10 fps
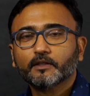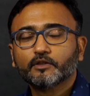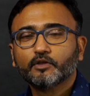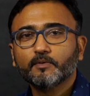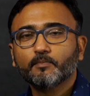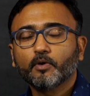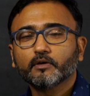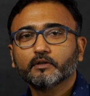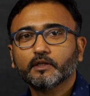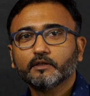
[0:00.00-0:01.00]
There are three
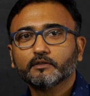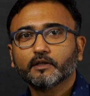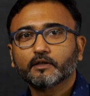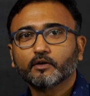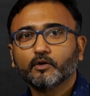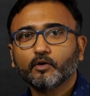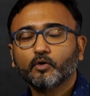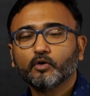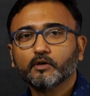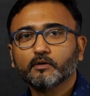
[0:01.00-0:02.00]
important things that
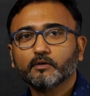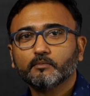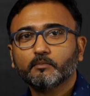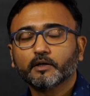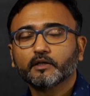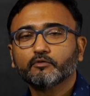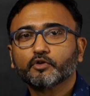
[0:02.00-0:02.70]
all budding